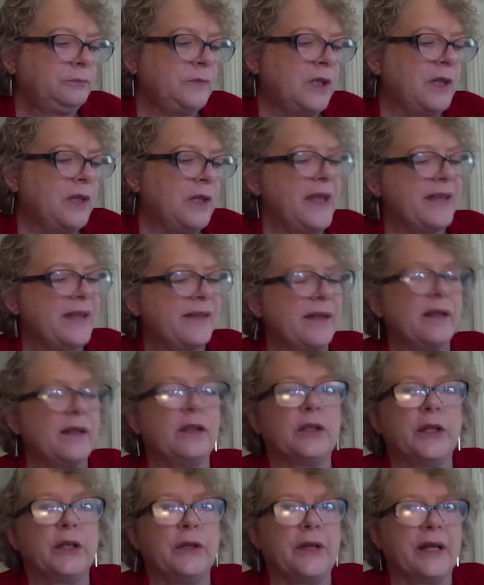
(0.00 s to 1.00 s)
These
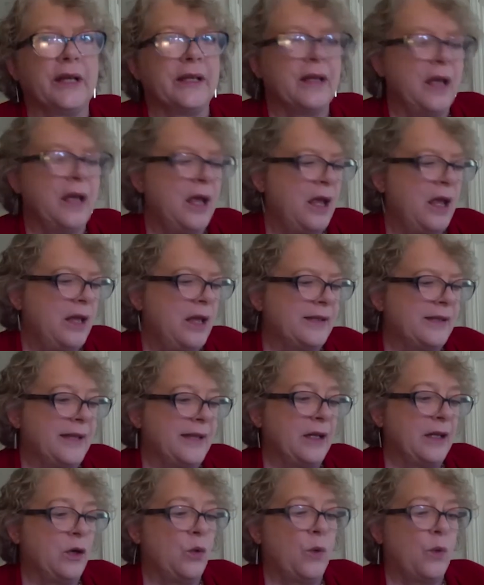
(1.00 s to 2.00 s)
included
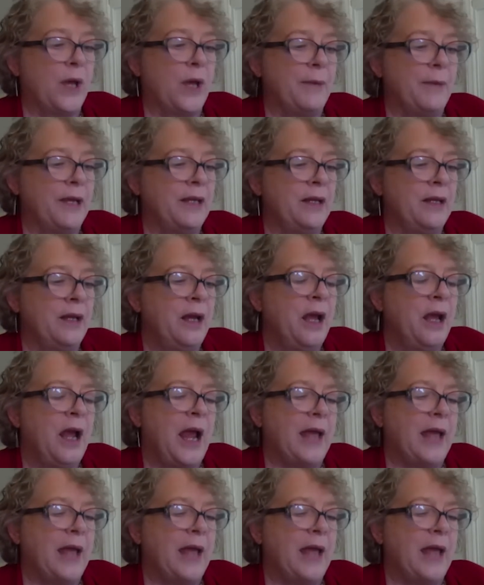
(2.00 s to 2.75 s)
single women